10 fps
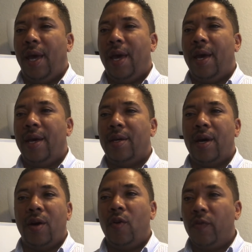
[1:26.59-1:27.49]
and
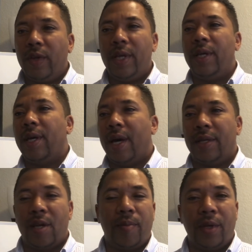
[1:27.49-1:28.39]
hopefully
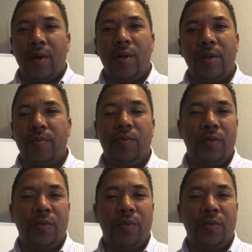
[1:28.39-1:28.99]
something will,